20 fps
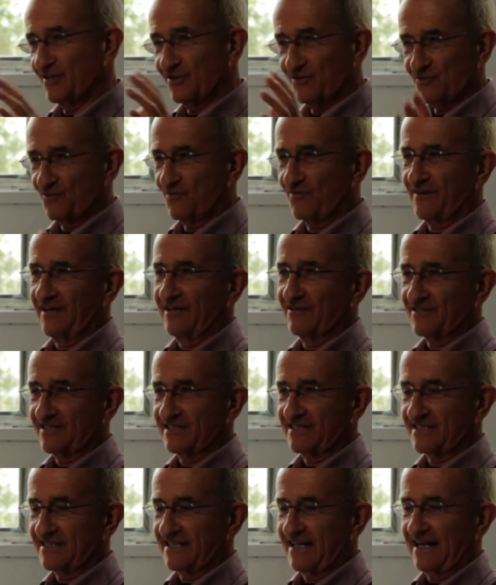
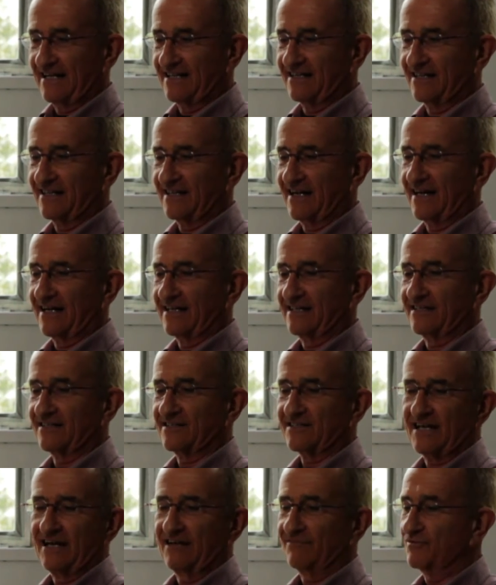2010, and
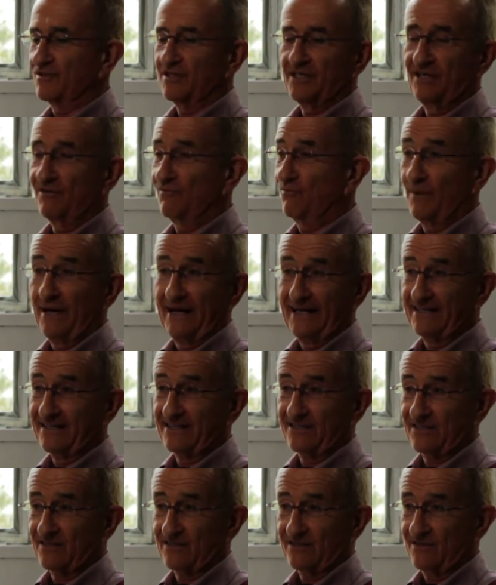it's every
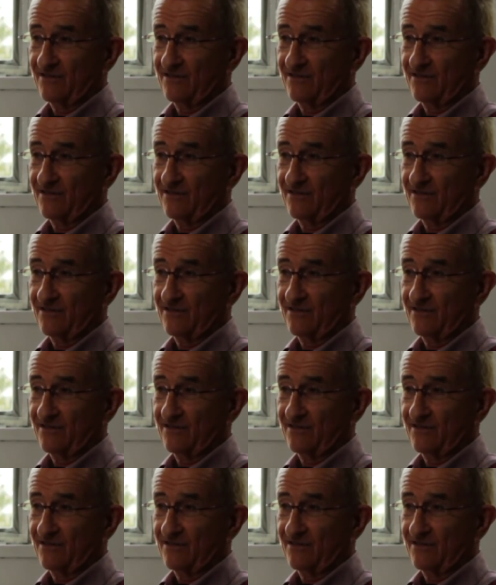event